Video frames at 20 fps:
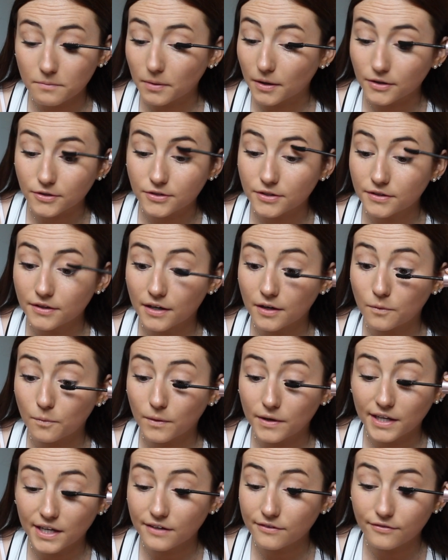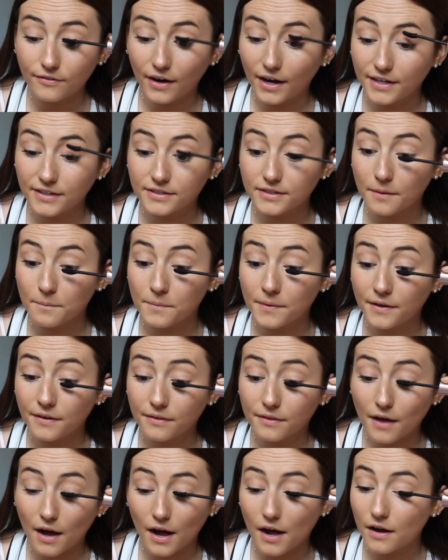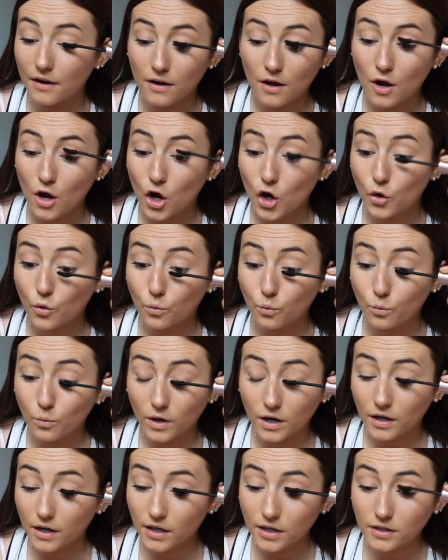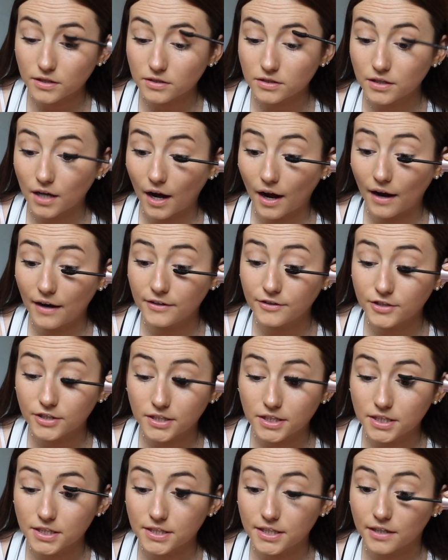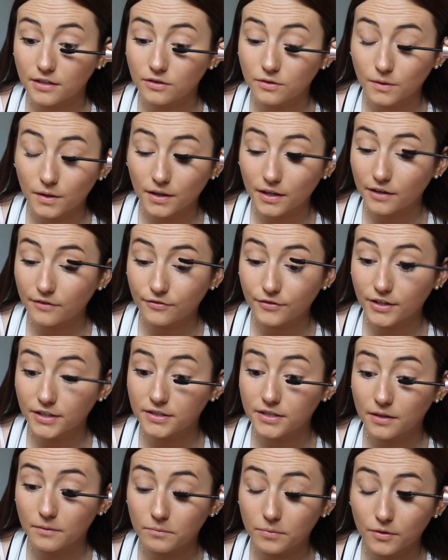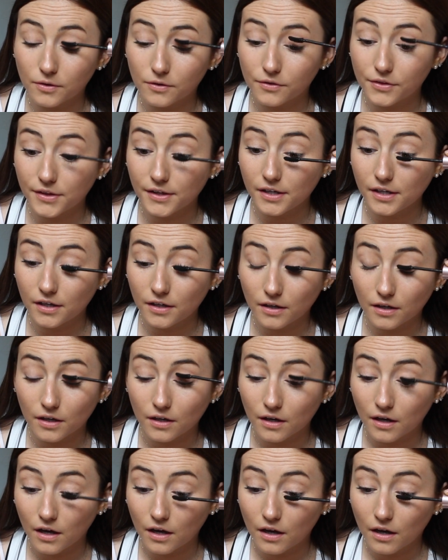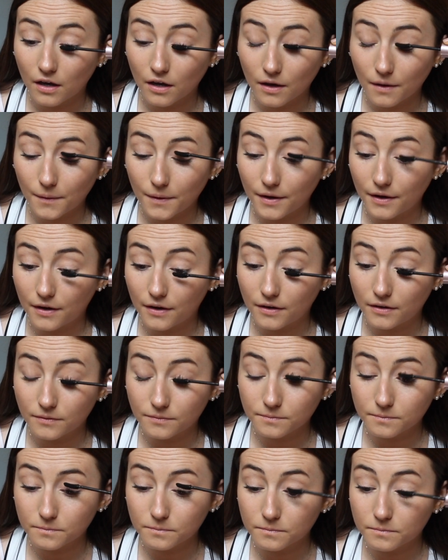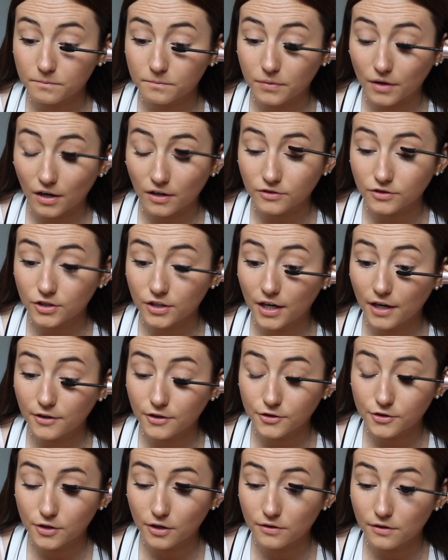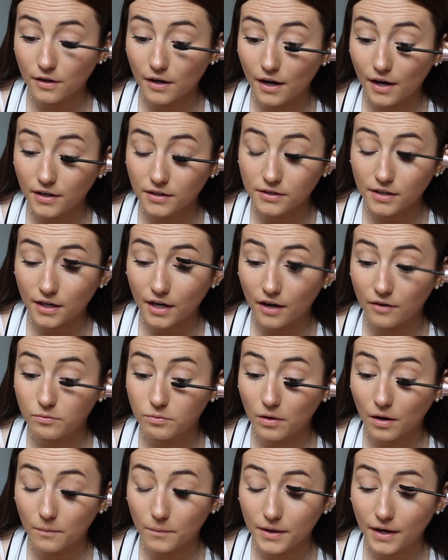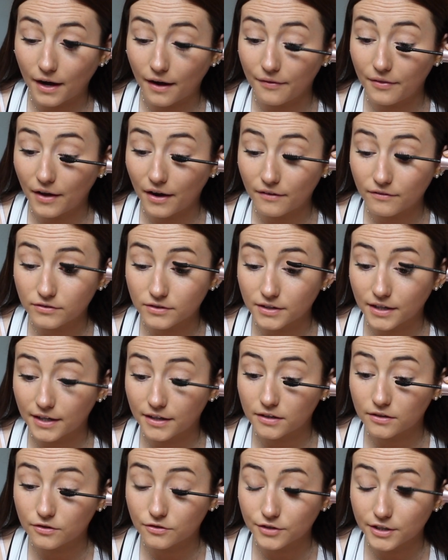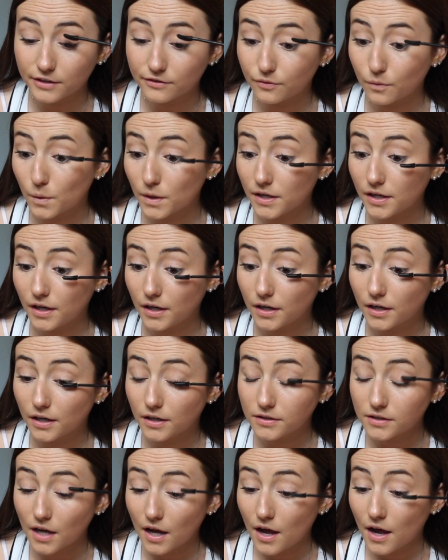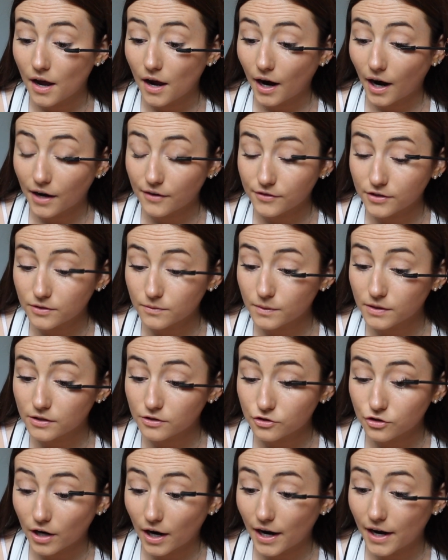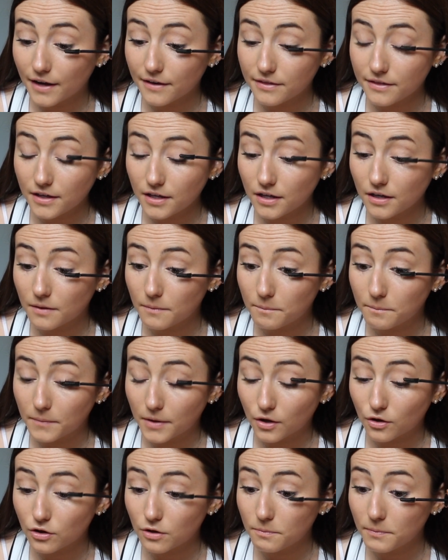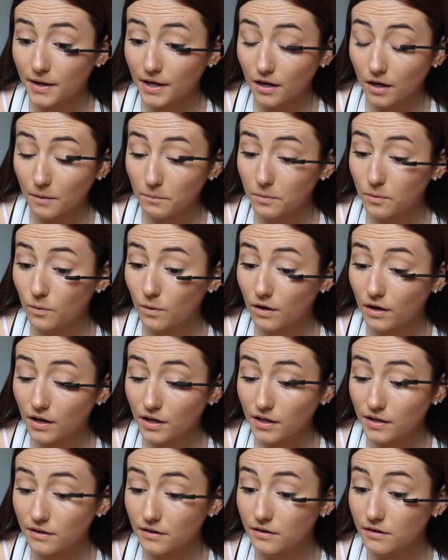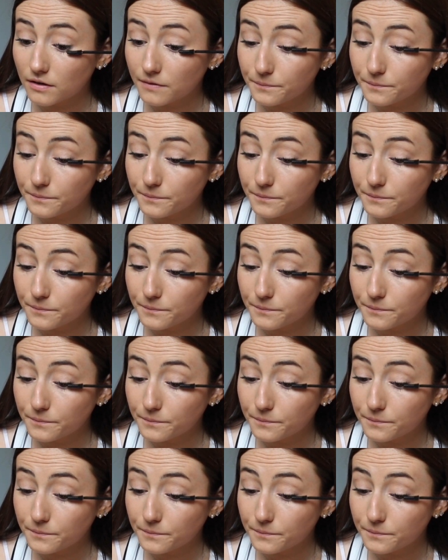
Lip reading: person, like when I find something that works, I just stick to it. Like for example, the bronzer I just showed you guys, like I've probably had that for like 3 or 4 years. I really want to try the Milk Makeup one,